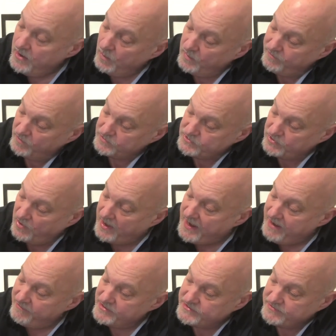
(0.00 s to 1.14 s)
We've also got
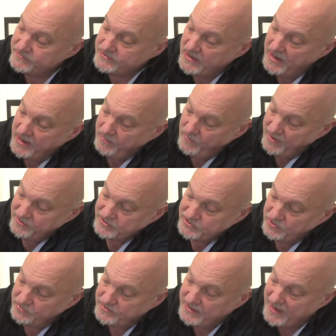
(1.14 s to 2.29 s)
areas of sky where the
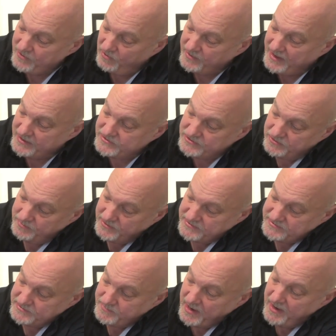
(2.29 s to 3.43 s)
sun cannot get to because
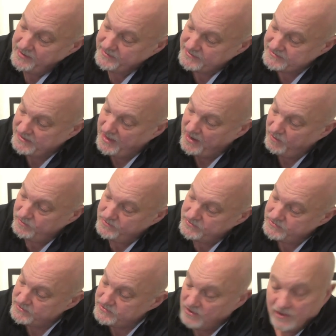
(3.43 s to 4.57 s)
it's behind this cloud,
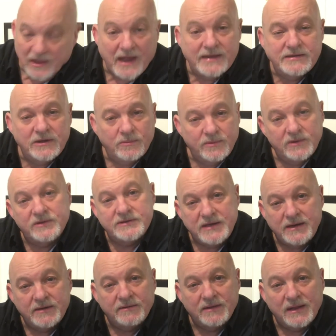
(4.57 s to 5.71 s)
so it's not lighting up the other
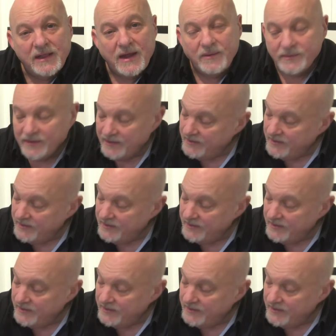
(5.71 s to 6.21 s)
side of the cloud.